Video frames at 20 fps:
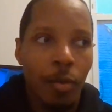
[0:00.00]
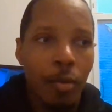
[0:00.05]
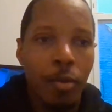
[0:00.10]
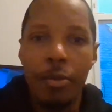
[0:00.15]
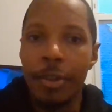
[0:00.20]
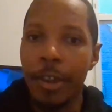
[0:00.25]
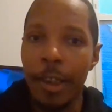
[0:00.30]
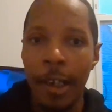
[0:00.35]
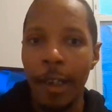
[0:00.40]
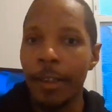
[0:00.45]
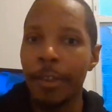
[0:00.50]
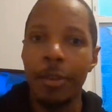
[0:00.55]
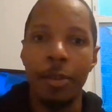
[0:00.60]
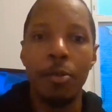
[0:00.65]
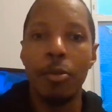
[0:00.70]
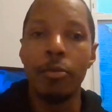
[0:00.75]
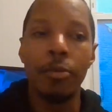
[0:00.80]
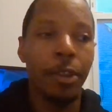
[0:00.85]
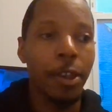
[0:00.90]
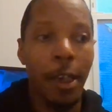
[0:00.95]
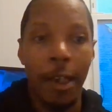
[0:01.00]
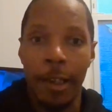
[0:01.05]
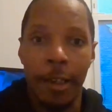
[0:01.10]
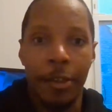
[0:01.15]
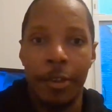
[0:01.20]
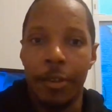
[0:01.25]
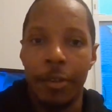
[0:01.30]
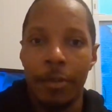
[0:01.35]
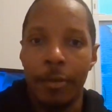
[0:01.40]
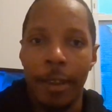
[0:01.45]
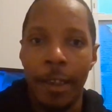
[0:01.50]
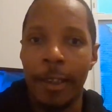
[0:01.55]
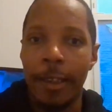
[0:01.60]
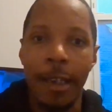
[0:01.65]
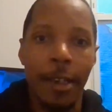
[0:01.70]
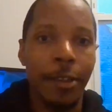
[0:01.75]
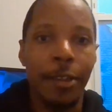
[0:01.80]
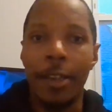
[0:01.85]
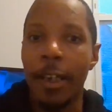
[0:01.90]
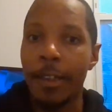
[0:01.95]
who shot you, who shot at you. Like
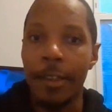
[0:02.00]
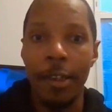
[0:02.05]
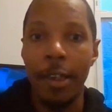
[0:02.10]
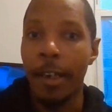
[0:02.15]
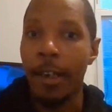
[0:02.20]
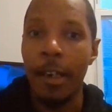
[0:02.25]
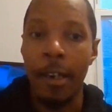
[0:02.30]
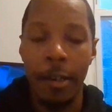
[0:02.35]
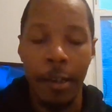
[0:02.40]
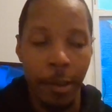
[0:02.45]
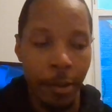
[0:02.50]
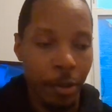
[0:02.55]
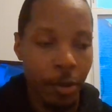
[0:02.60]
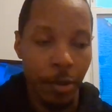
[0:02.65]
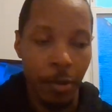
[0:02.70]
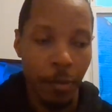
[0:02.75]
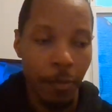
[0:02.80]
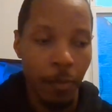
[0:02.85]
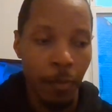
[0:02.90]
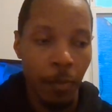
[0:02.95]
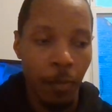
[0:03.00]
that's that's not our issue.